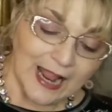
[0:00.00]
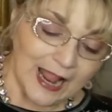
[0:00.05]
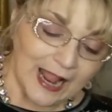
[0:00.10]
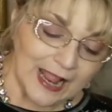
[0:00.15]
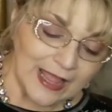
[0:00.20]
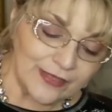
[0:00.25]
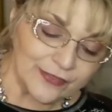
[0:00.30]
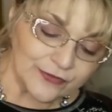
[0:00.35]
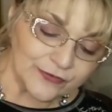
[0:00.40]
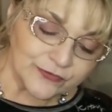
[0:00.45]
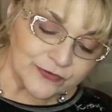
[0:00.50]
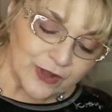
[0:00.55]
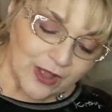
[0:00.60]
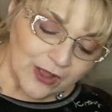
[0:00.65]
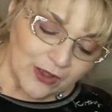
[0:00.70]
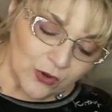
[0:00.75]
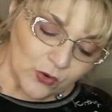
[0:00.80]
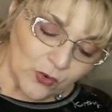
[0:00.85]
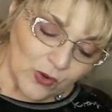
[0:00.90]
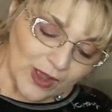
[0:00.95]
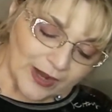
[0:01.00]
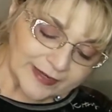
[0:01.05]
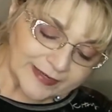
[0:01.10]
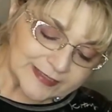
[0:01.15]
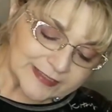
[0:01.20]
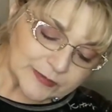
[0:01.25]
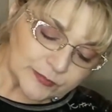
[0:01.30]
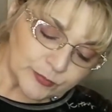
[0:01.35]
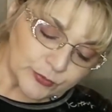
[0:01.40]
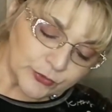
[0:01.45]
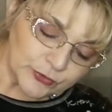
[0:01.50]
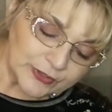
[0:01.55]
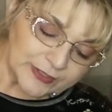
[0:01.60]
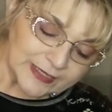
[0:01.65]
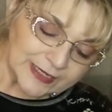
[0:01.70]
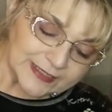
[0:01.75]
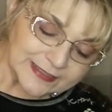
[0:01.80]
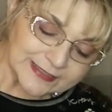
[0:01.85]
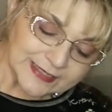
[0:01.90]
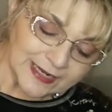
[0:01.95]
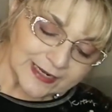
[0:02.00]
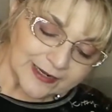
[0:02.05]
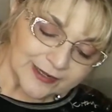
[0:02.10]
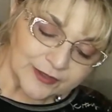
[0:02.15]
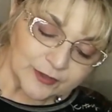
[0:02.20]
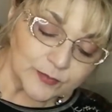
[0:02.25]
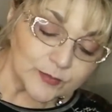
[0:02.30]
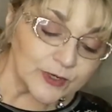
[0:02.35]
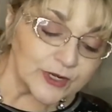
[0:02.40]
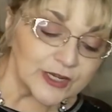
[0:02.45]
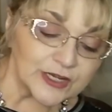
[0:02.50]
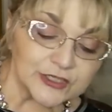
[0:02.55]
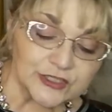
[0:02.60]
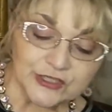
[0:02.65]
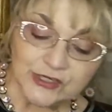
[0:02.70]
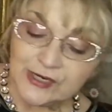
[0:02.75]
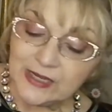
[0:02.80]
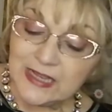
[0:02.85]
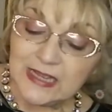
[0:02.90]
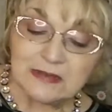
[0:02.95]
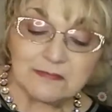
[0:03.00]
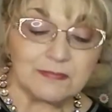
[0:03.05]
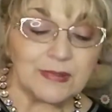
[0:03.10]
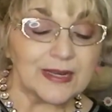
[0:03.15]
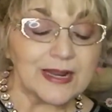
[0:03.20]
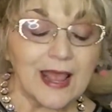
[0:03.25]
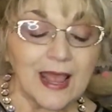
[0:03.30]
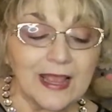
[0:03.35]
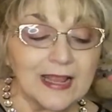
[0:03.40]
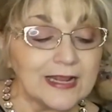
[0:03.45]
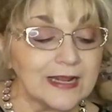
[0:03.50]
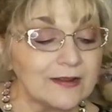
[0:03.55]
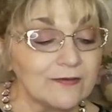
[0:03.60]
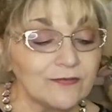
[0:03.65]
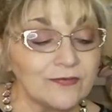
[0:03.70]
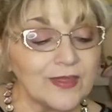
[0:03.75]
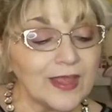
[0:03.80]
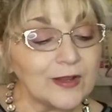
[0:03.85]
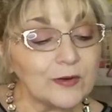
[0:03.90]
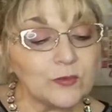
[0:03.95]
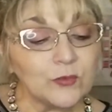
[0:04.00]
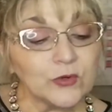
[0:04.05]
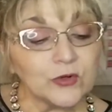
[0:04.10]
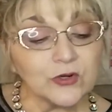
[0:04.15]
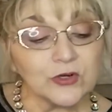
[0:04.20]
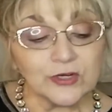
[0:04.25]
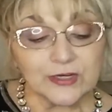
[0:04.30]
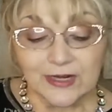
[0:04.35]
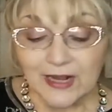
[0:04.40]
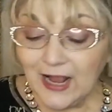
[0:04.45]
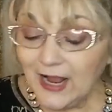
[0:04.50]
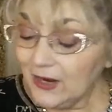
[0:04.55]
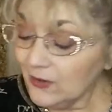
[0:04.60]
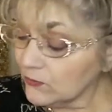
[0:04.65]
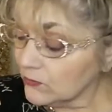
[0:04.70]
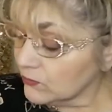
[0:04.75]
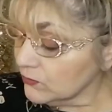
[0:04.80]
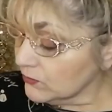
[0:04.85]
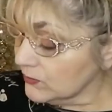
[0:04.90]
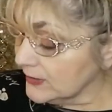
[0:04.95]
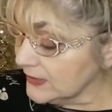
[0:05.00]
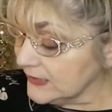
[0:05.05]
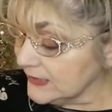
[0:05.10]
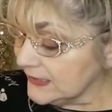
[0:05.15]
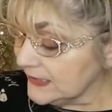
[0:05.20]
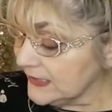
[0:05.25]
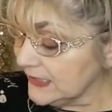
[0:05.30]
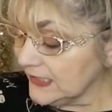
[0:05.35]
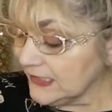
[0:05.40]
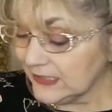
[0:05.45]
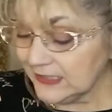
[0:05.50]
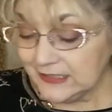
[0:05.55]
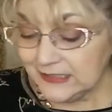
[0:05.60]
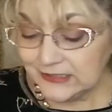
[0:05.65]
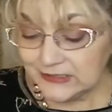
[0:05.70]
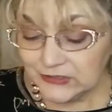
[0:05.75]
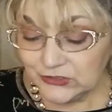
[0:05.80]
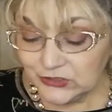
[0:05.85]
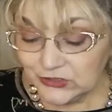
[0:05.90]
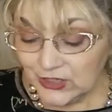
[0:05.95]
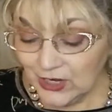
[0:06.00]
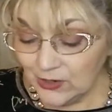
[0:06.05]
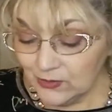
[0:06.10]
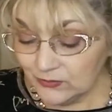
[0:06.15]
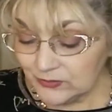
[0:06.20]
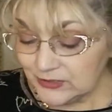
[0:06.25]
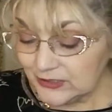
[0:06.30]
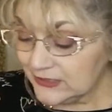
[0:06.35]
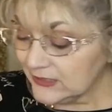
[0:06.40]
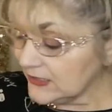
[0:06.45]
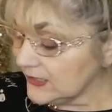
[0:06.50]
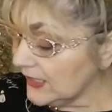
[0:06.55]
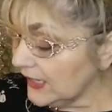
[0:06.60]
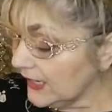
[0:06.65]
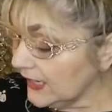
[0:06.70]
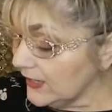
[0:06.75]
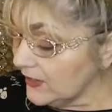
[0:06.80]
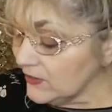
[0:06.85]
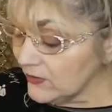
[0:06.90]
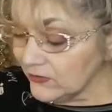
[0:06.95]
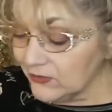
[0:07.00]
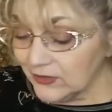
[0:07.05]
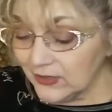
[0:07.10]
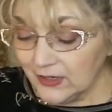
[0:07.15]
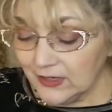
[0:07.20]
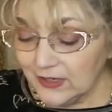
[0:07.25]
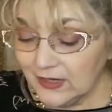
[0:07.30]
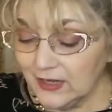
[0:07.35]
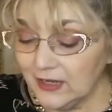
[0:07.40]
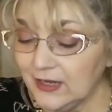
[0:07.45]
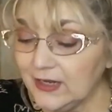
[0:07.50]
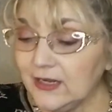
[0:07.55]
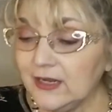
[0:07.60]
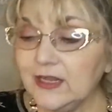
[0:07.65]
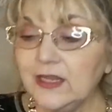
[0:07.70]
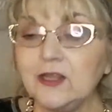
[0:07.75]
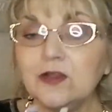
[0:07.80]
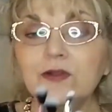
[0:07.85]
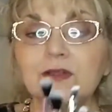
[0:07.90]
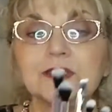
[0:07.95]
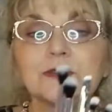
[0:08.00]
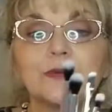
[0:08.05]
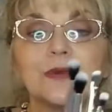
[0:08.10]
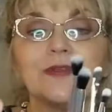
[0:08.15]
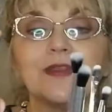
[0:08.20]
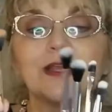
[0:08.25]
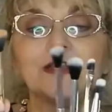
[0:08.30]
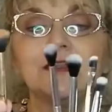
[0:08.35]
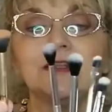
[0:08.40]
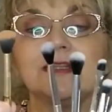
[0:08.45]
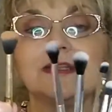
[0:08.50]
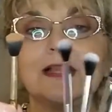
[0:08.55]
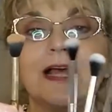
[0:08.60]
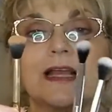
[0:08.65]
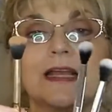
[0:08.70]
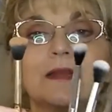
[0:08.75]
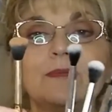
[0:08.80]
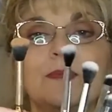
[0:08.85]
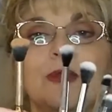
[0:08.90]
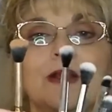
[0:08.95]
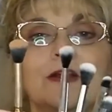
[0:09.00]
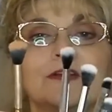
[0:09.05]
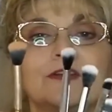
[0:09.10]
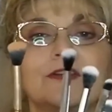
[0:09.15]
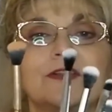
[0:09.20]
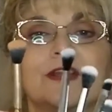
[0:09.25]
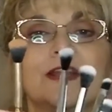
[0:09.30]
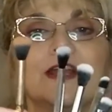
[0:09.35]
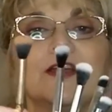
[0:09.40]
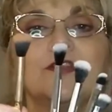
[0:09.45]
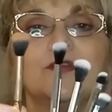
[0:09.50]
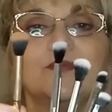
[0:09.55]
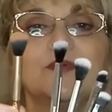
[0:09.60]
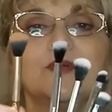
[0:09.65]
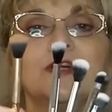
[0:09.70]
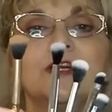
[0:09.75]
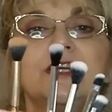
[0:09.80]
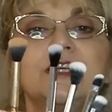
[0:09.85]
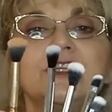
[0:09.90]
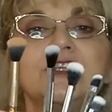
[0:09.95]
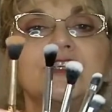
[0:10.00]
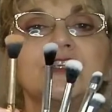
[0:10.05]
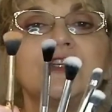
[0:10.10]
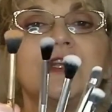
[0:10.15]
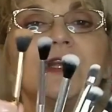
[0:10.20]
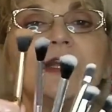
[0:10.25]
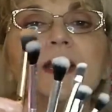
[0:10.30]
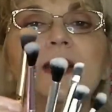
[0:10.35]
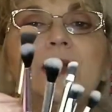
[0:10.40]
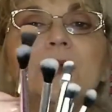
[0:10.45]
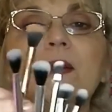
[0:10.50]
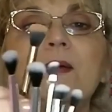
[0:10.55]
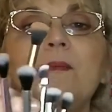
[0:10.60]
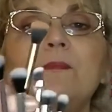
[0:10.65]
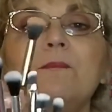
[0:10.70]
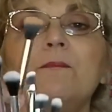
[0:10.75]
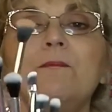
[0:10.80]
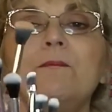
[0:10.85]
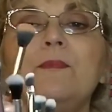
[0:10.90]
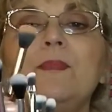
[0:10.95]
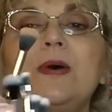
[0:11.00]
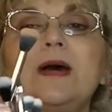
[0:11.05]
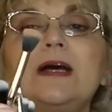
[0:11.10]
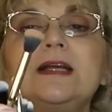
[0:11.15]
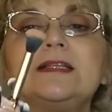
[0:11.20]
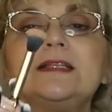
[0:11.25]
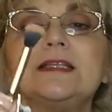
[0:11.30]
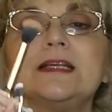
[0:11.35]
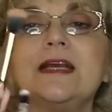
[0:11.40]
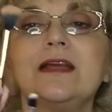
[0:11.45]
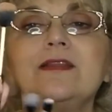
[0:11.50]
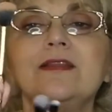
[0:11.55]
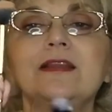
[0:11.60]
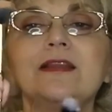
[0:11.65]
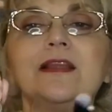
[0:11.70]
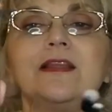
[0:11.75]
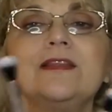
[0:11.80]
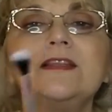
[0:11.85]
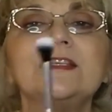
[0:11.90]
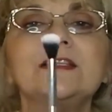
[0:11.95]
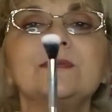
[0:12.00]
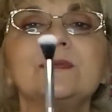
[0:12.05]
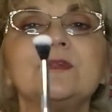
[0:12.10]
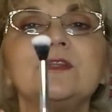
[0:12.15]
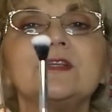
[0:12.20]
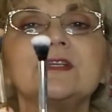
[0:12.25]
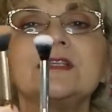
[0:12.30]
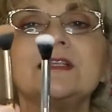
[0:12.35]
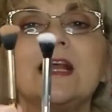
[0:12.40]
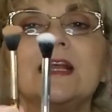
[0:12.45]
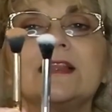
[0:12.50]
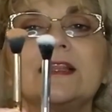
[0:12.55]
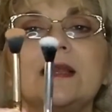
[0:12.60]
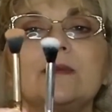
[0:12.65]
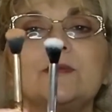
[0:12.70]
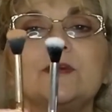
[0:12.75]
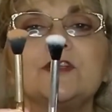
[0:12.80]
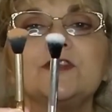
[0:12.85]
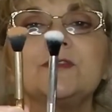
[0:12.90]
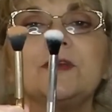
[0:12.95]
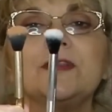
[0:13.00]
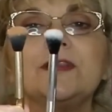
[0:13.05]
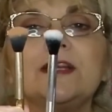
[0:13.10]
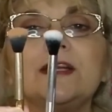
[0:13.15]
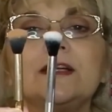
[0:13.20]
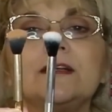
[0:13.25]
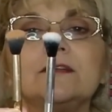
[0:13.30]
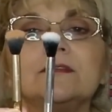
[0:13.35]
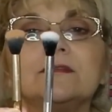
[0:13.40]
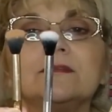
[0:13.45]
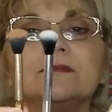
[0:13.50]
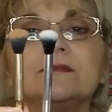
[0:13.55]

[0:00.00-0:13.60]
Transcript: And they're not quite as pretty as that other brush, but hey, if they work, I really don't care. Here is what they look like compared to the other brush, but uh, this one looks like that brush right there.